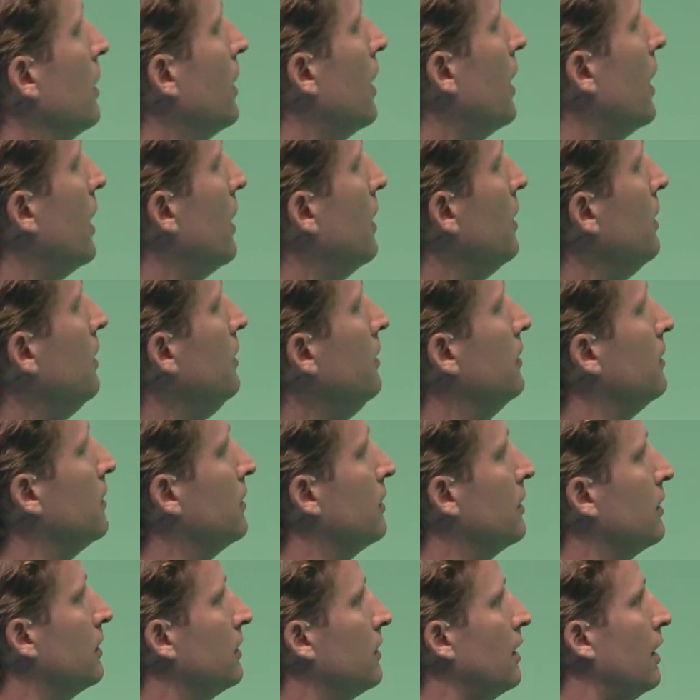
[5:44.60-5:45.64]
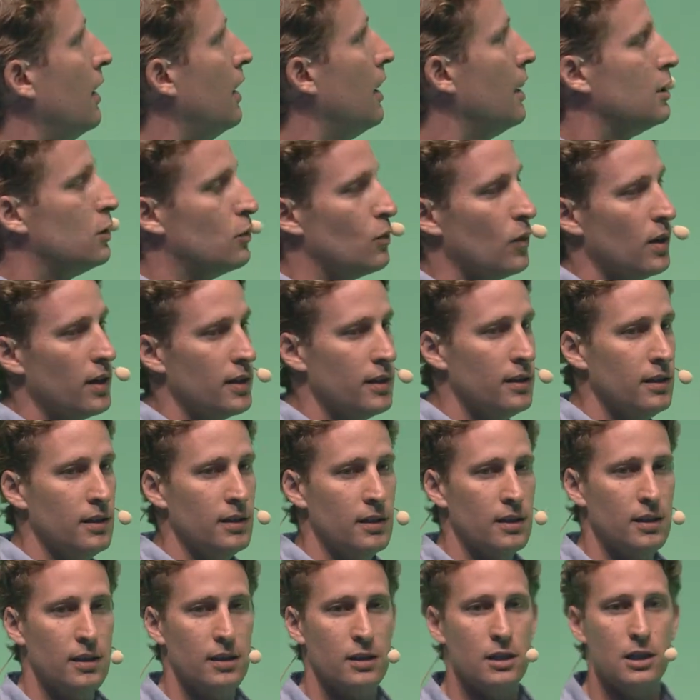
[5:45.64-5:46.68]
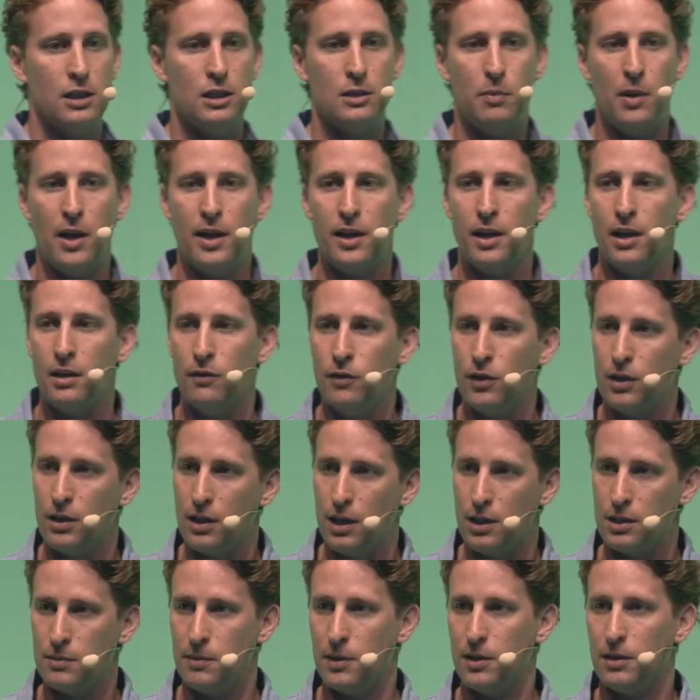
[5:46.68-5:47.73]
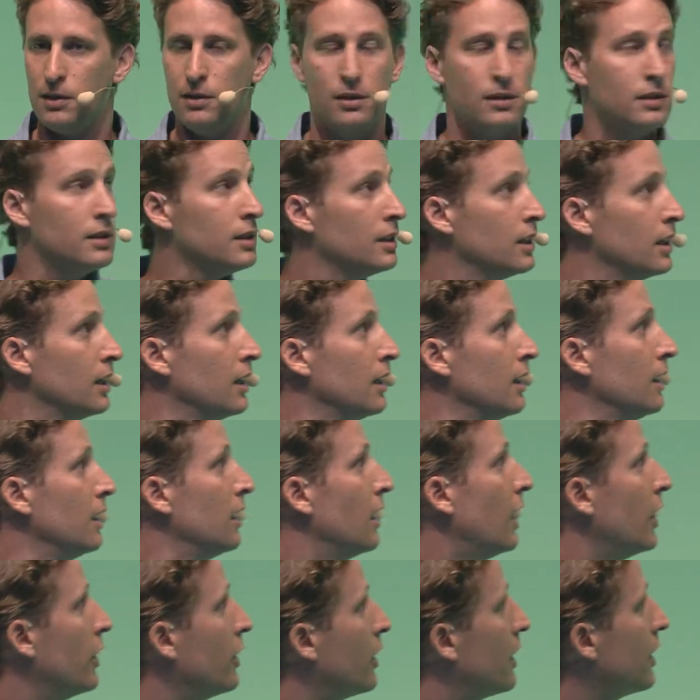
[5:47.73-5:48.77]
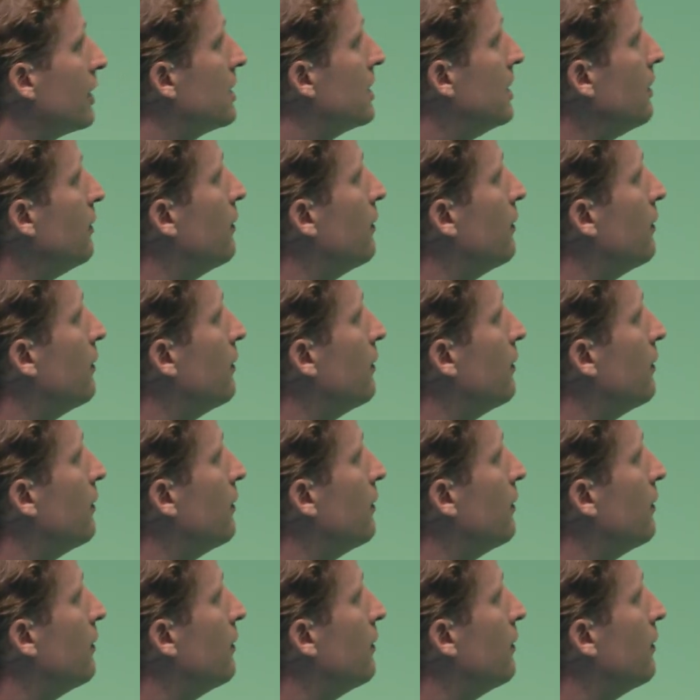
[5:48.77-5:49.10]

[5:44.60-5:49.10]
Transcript: and the last one, display advertisement. And you can see